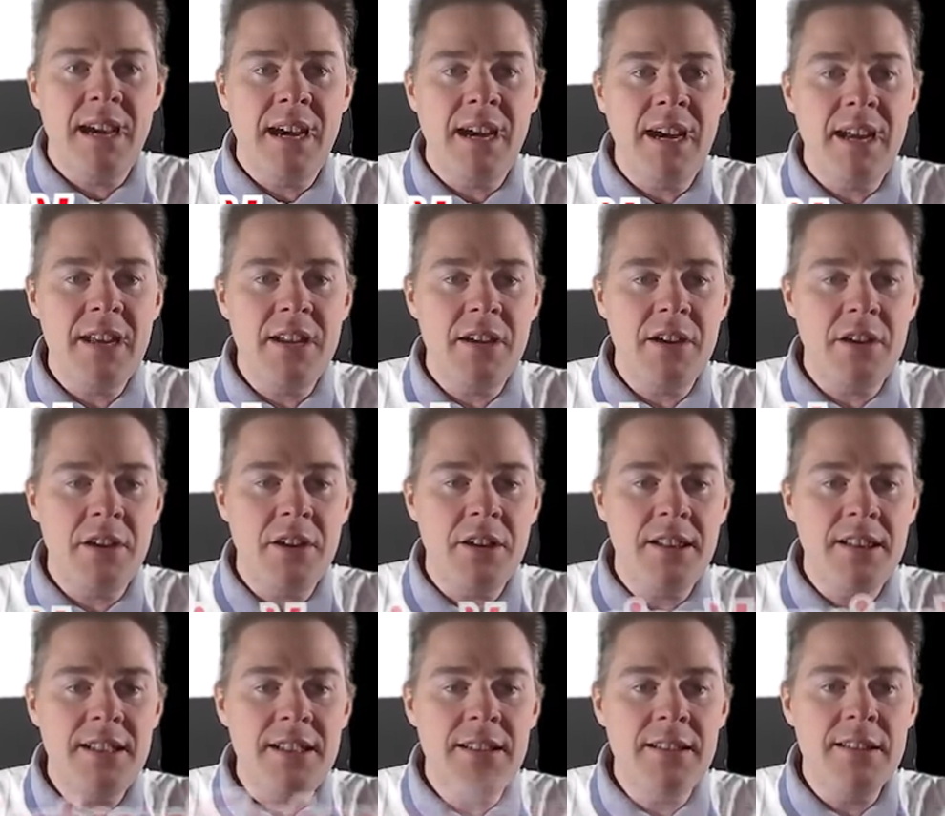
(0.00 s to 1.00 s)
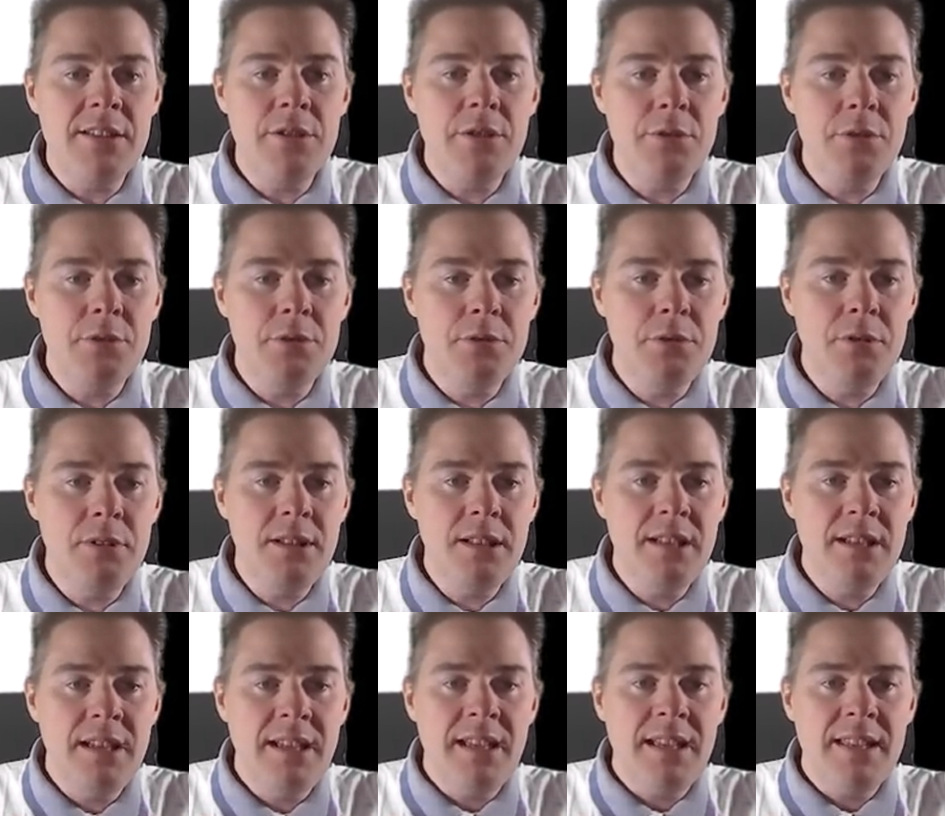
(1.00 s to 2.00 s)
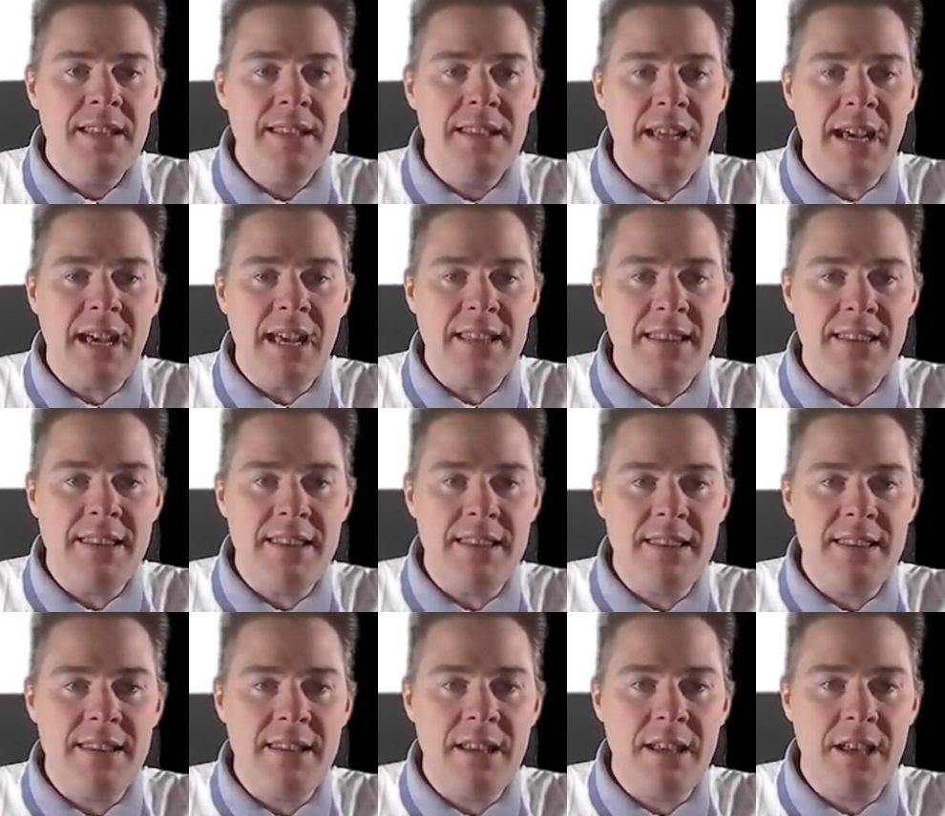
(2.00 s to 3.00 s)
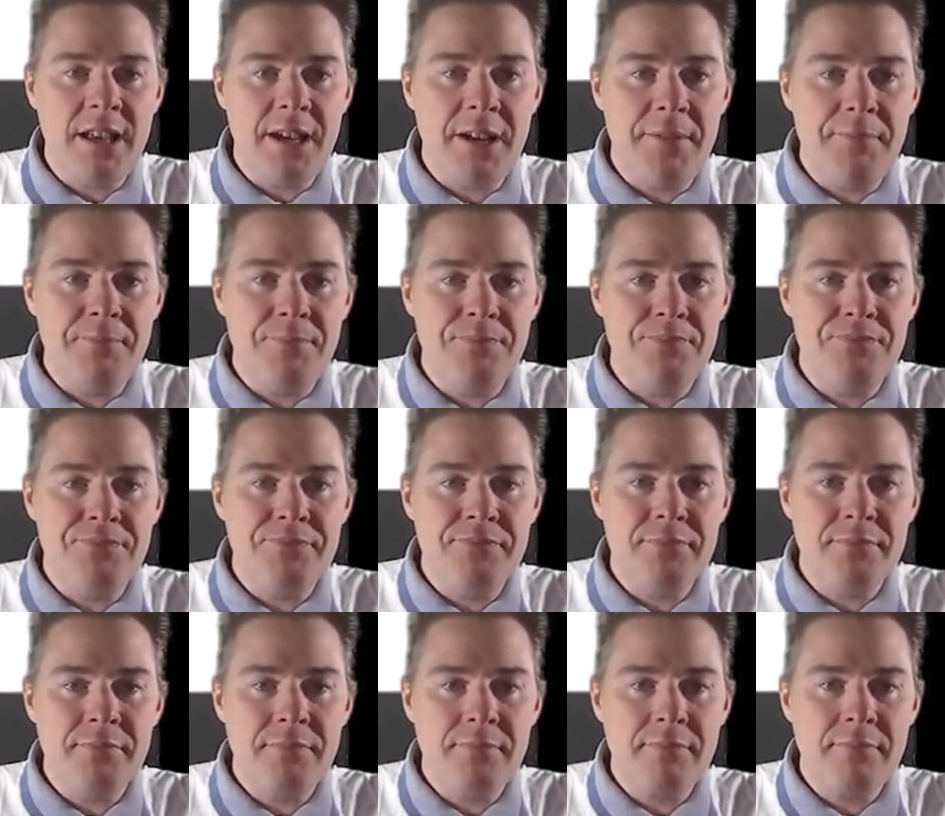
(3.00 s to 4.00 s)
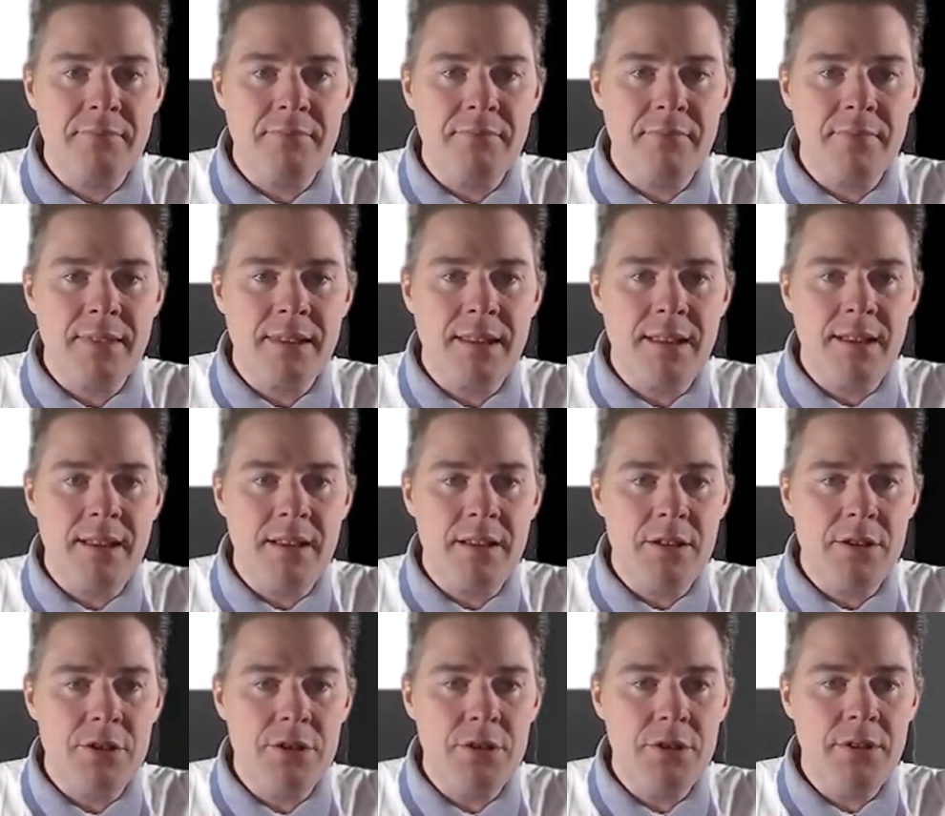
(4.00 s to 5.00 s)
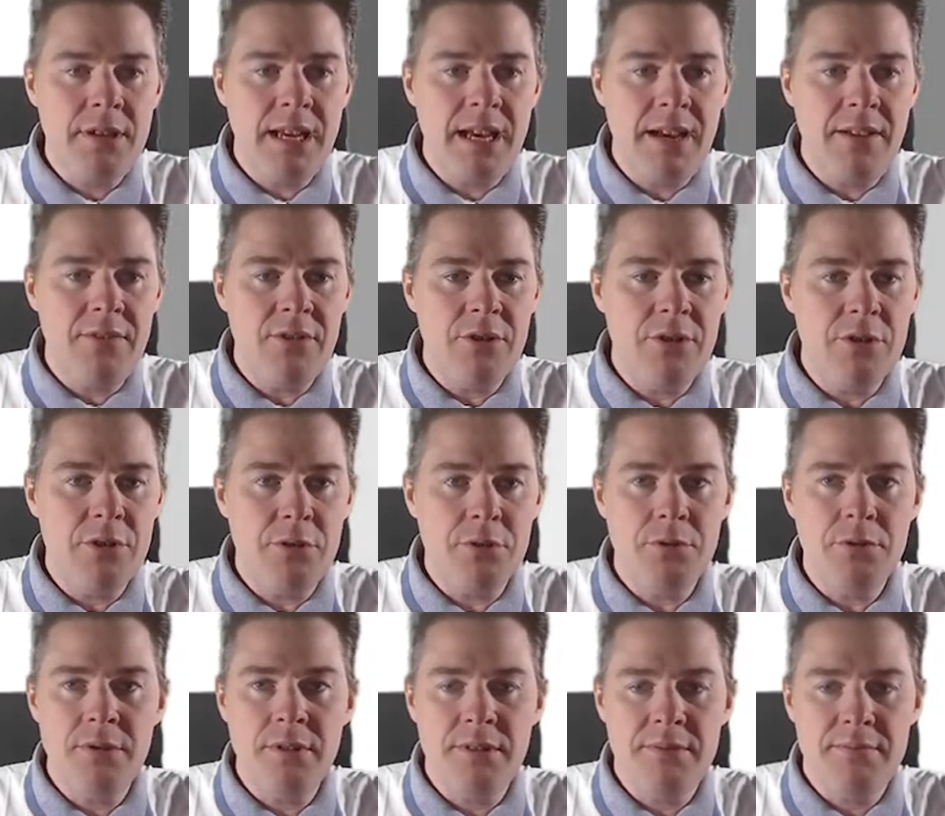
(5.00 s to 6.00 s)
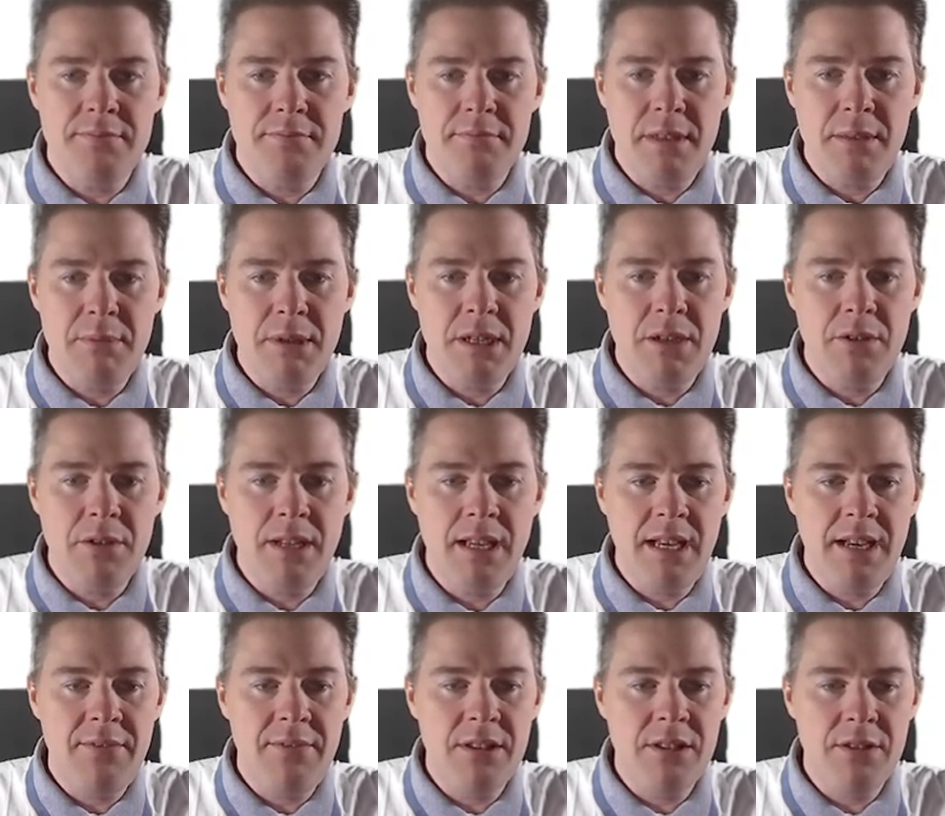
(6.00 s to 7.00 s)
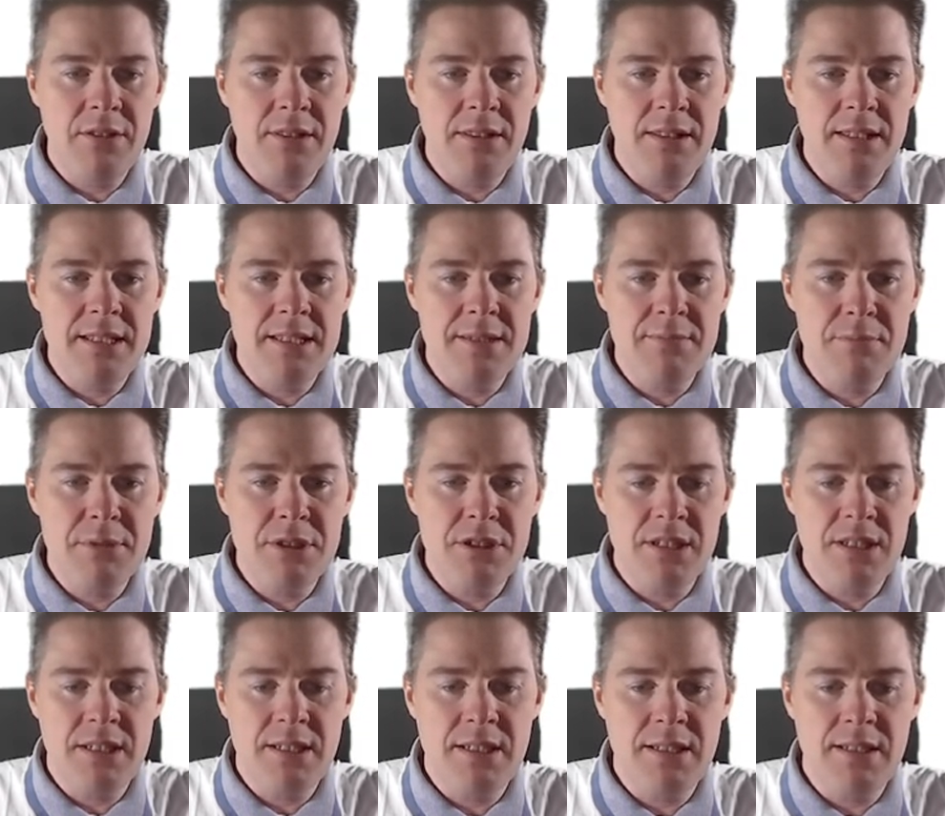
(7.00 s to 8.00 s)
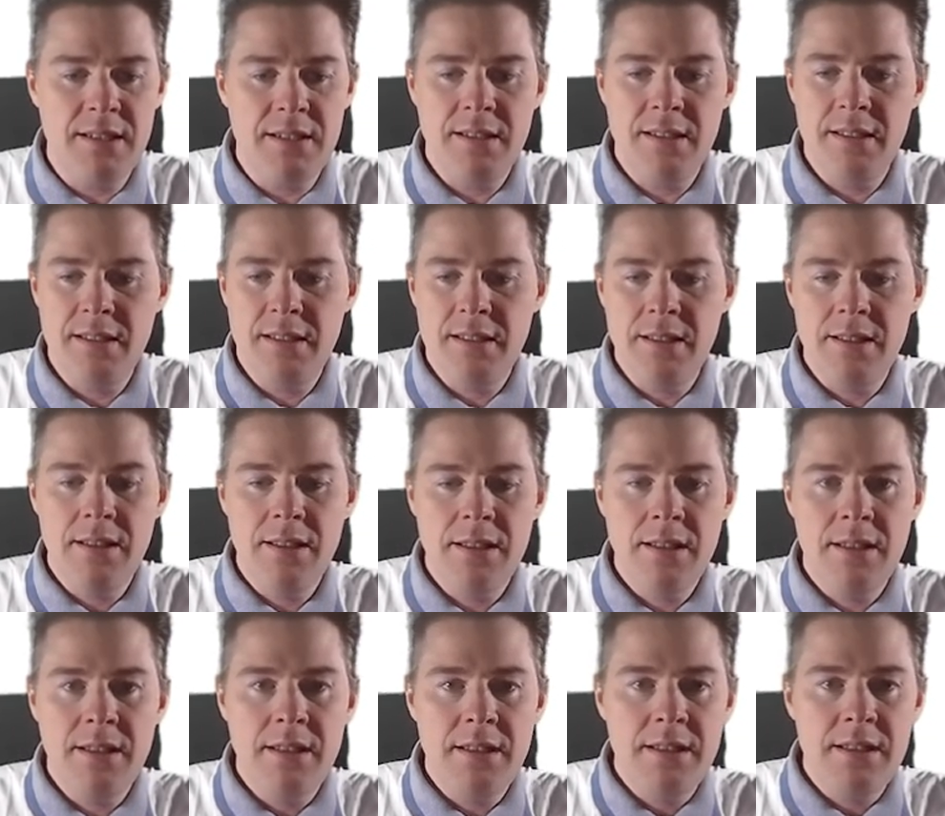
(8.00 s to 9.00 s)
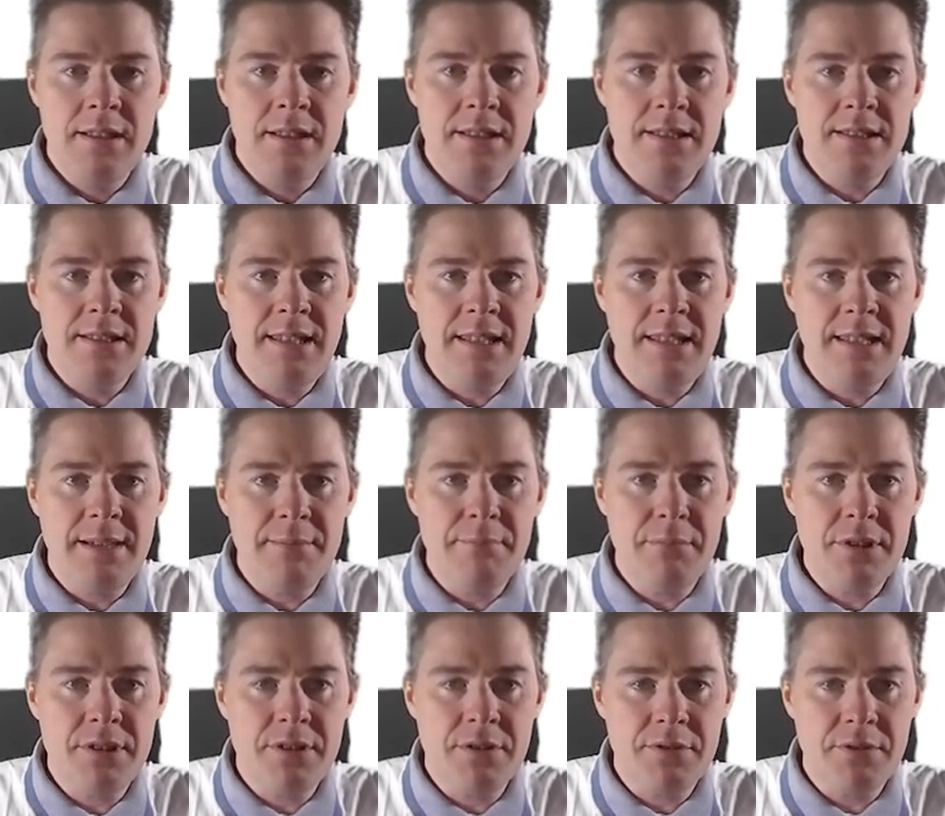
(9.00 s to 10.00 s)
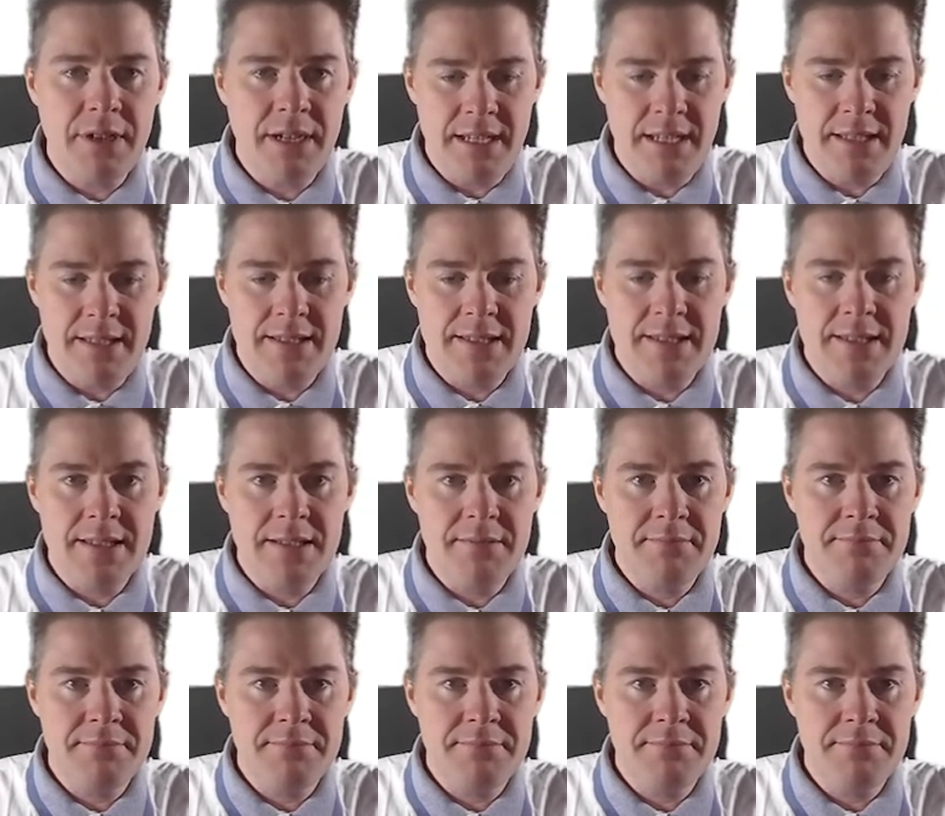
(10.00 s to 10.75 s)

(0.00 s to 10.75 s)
I got a little tool that um, should have a tool. Maybe I don't have it on this machine. CM Trace.